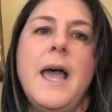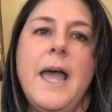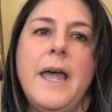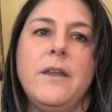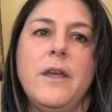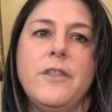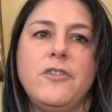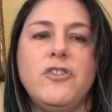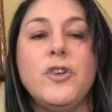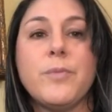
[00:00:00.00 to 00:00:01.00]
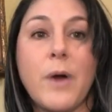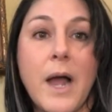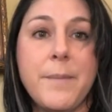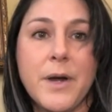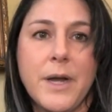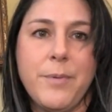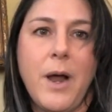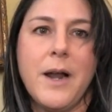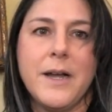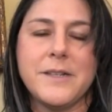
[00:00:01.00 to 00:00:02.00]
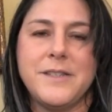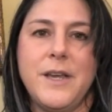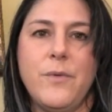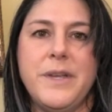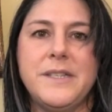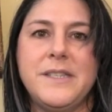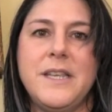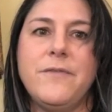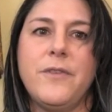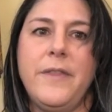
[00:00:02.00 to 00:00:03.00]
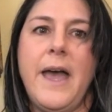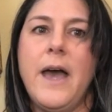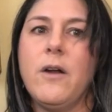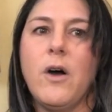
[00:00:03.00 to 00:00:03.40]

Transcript: And the two primary products that we see for that